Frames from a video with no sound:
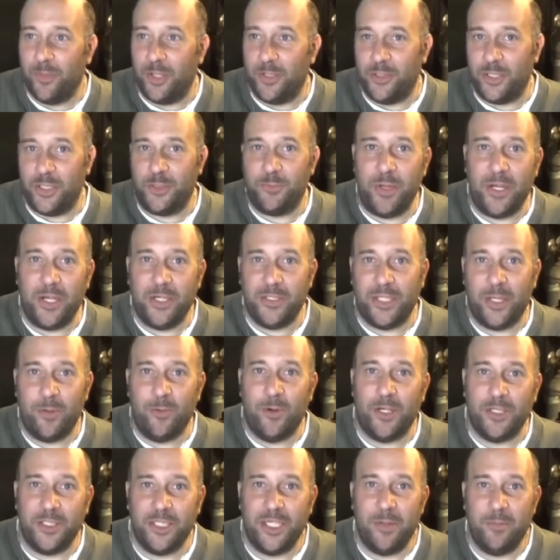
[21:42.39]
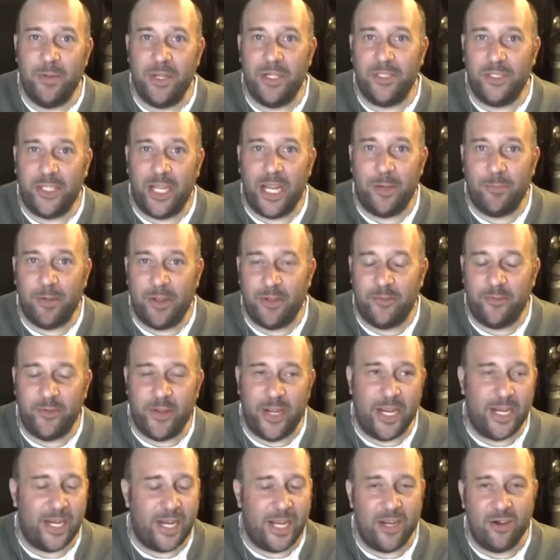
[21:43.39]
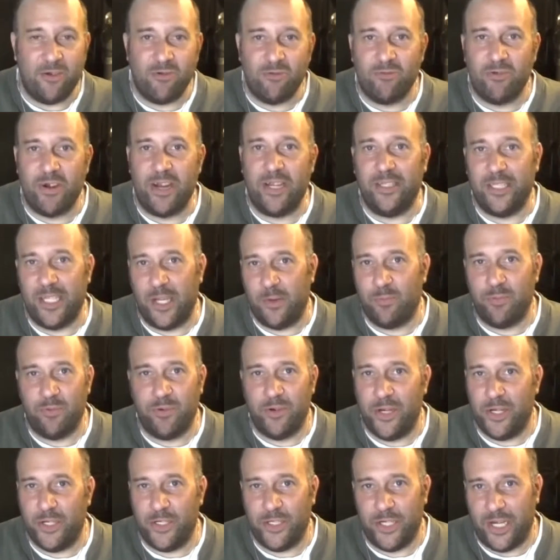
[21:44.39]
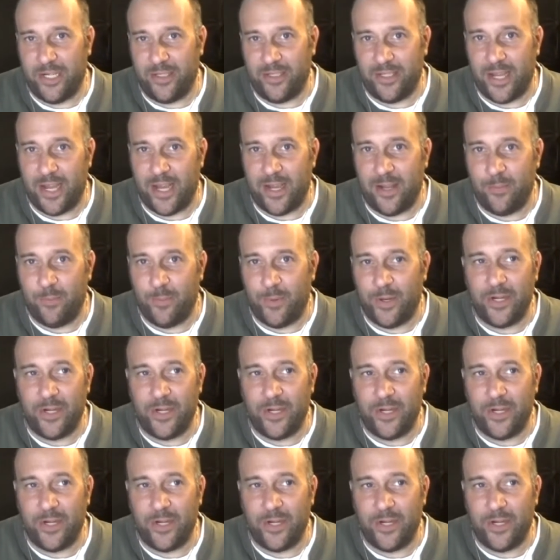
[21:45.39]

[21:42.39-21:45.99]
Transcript: just because they want to see me stay on my feet, and I greatly appreciate that.